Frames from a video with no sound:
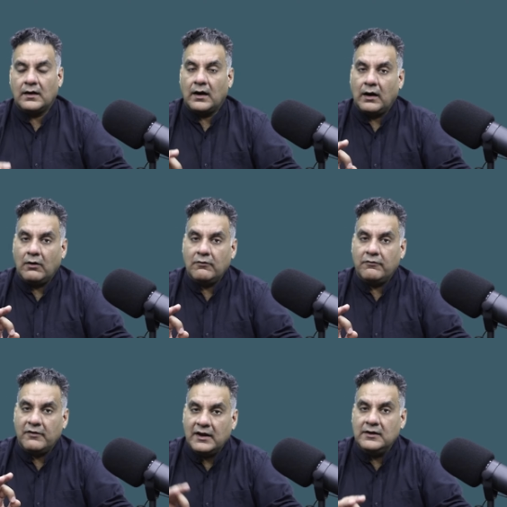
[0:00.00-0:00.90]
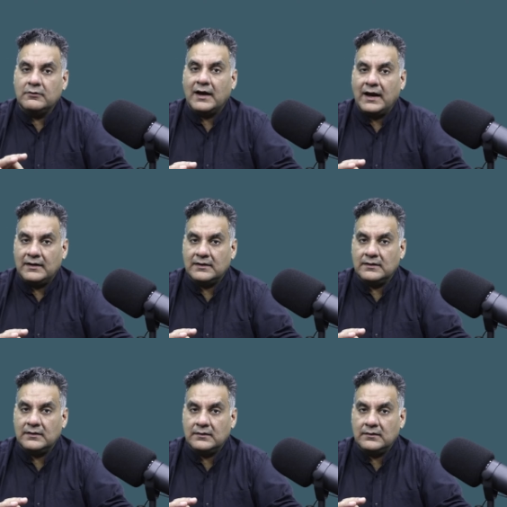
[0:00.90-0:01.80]
How well you
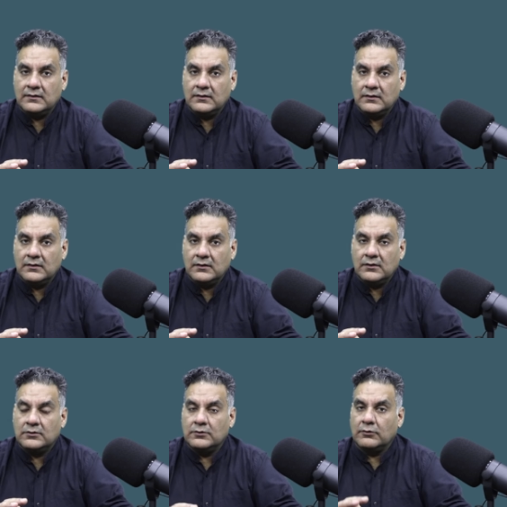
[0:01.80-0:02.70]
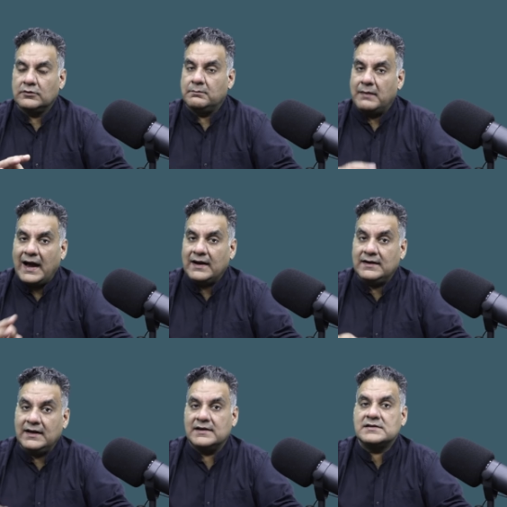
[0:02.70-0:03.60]
handle those
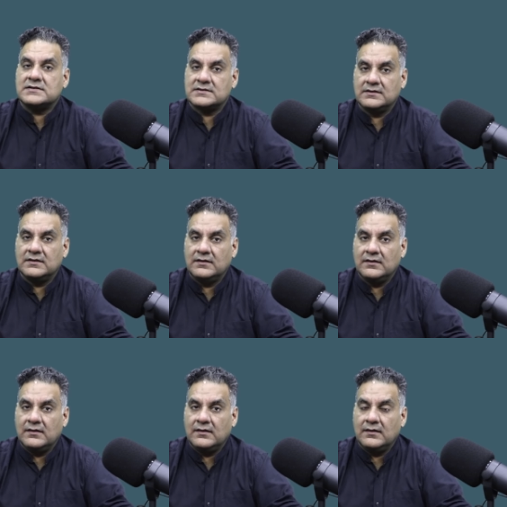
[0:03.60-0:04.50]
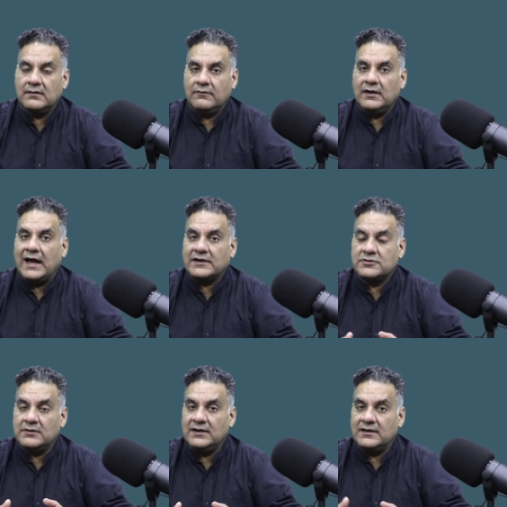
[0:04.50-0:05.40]
bad days will
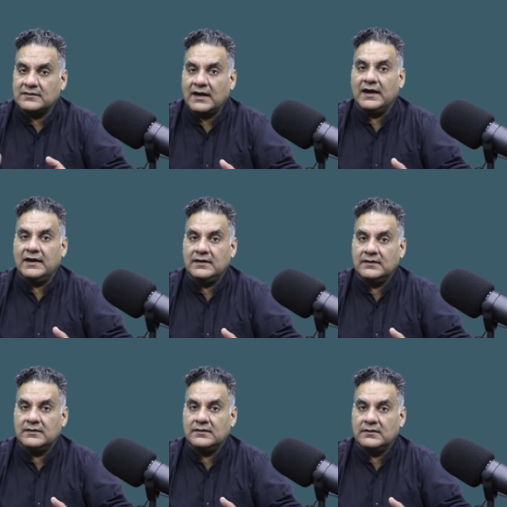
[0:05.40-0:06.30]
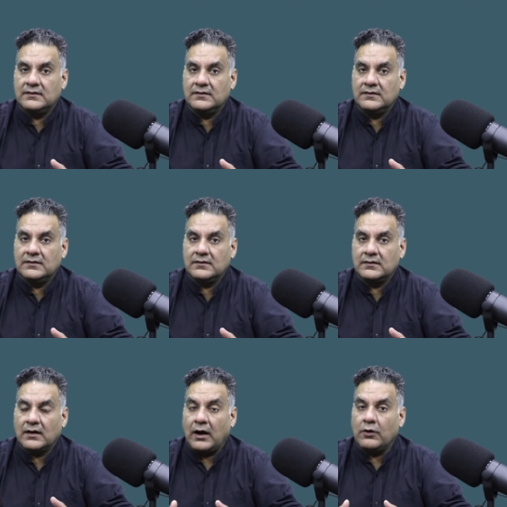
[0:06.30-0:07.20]
actually decide
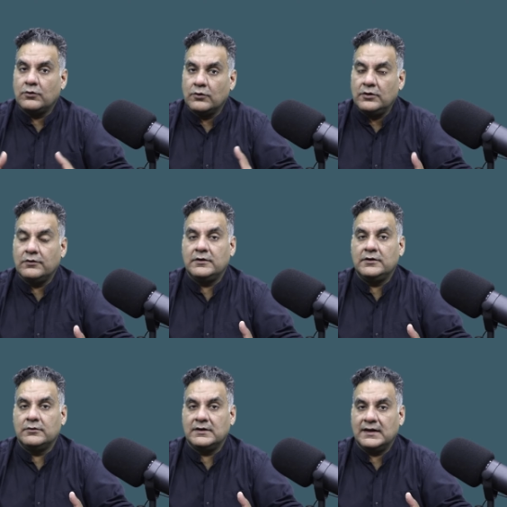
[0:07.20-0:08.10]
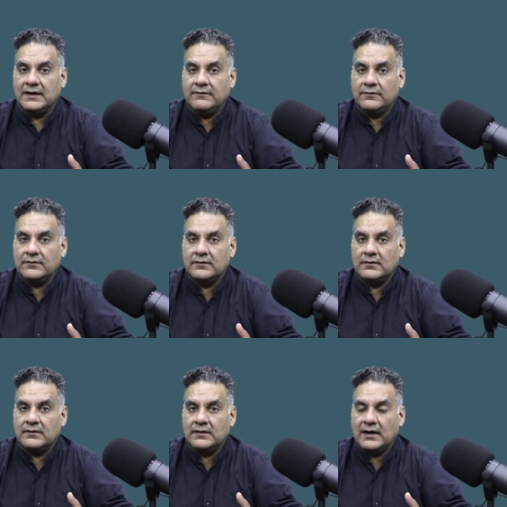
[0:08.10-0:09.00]
how good you will do in life.
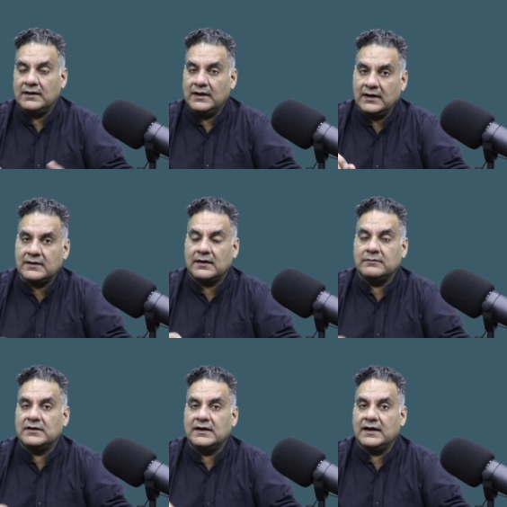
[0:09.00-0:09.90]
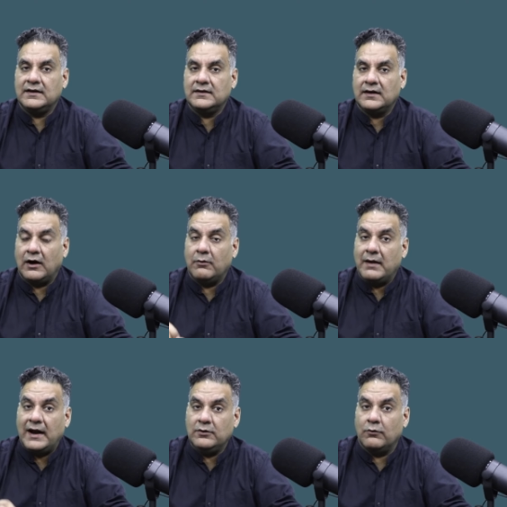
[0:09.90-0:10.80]
And here comes the line, how
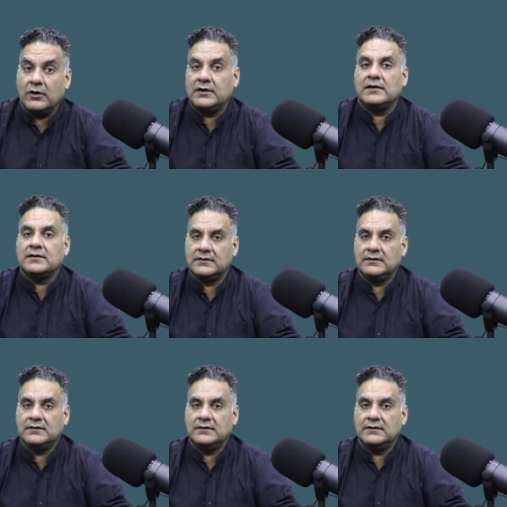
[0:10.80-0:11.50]
bad you want it.